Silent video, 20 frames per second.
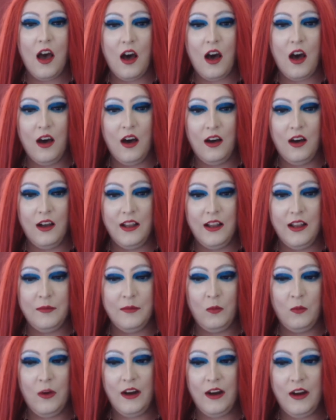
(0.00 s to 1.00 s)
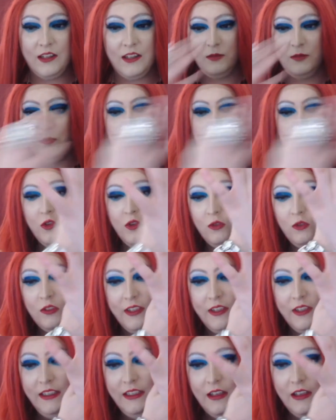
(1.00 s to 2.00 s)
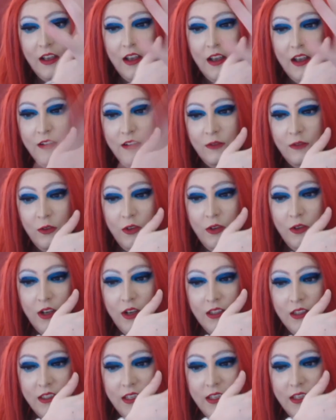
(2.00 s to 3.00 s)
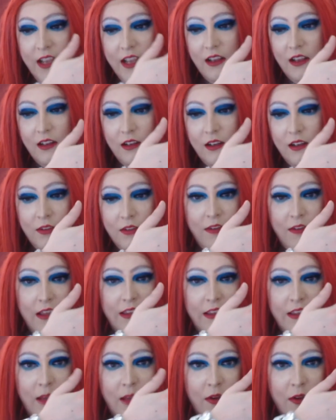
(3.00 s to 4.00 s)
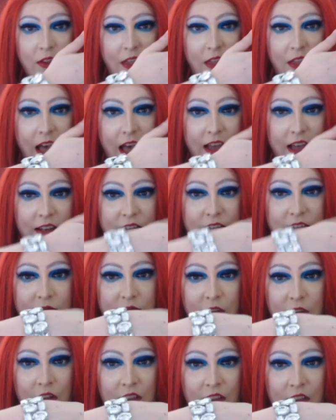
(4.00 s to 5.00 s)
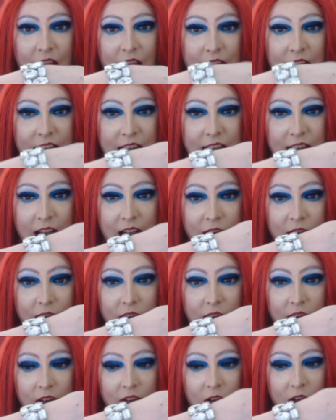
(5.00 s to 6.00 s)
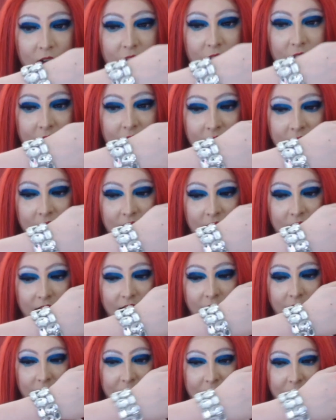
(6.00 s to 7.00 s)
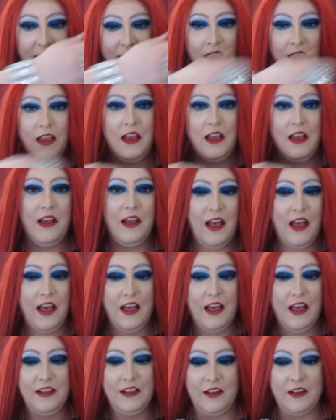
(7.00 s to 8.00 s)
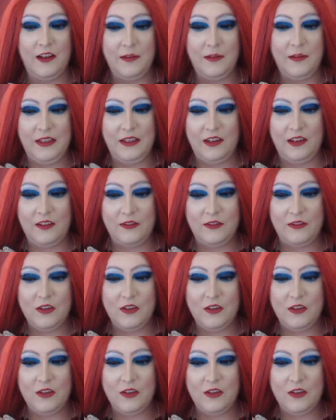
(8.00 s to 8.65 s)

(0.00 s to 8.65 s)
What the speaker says: I'm wearing some jewellery for you guys today. I love the fact that I put the hand in front. That didn't have the ring on. That's clever. And I mean, I